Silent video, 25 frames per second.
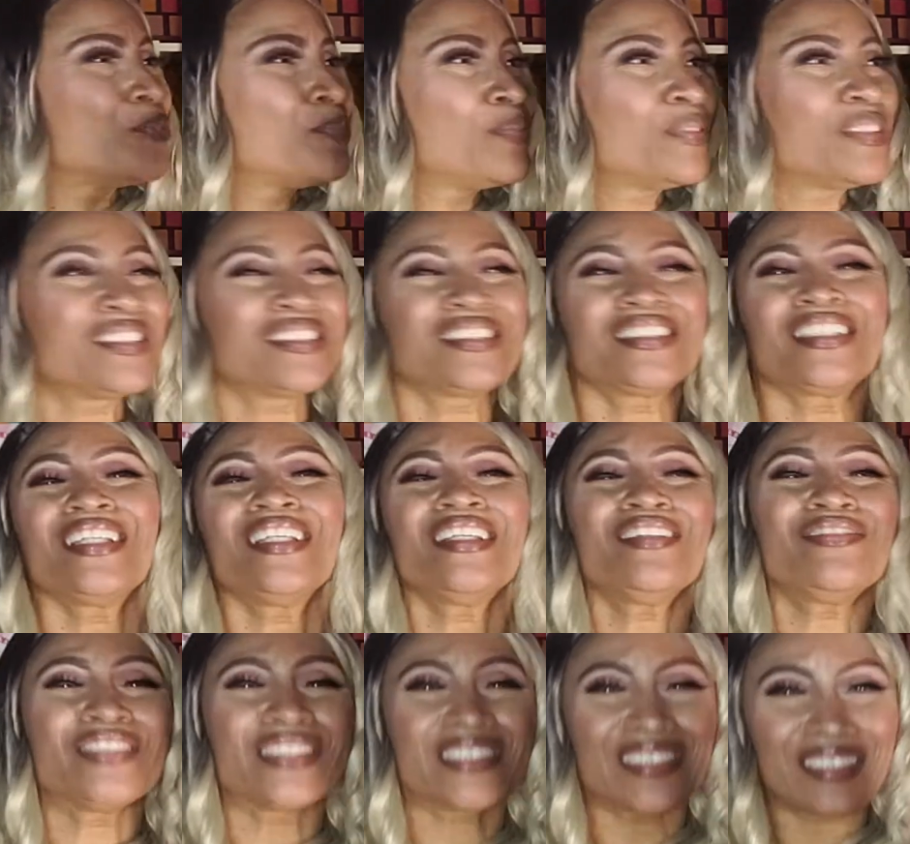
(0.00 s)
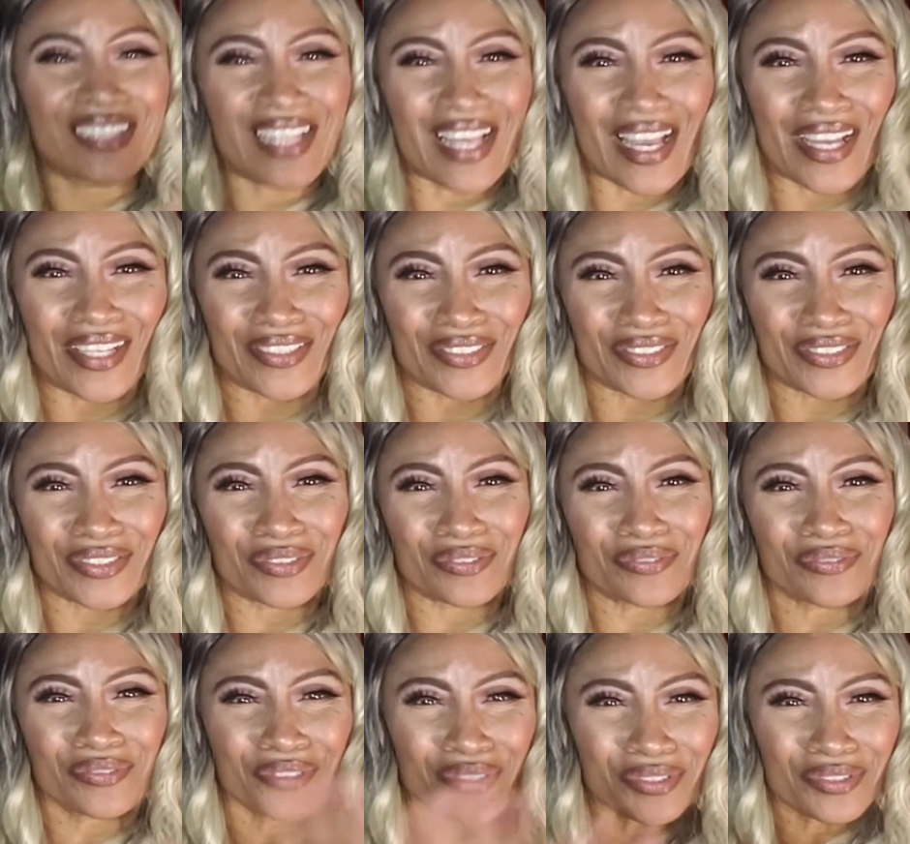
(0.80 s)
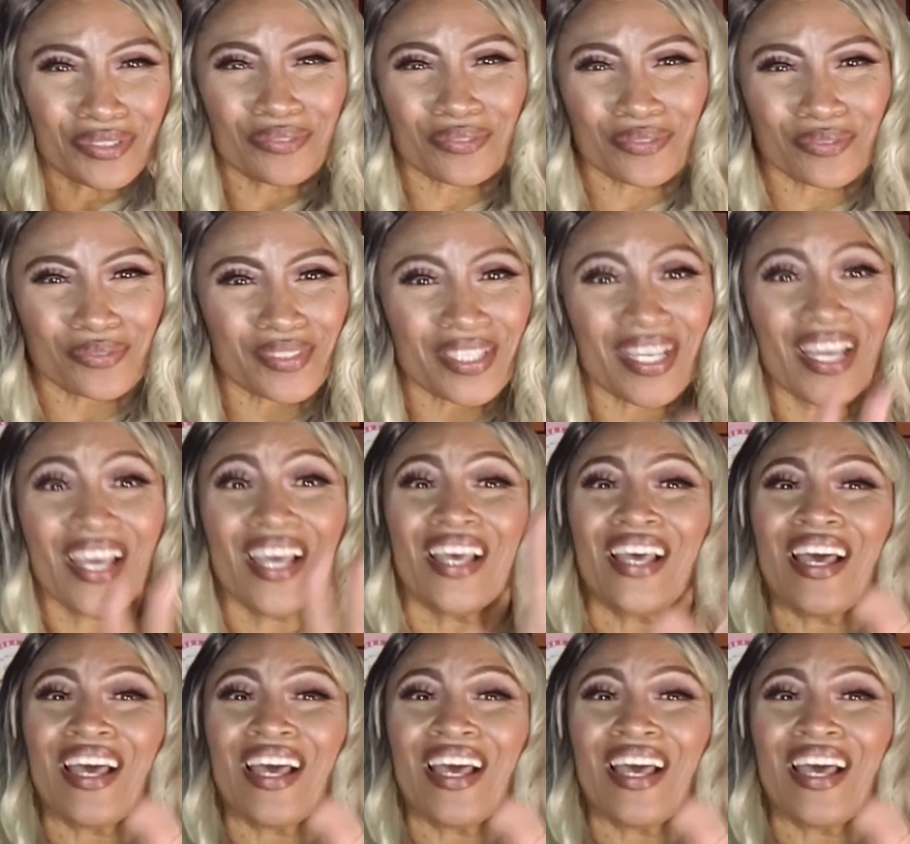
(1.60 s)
But Steve is a liar too. You know what I'm saying?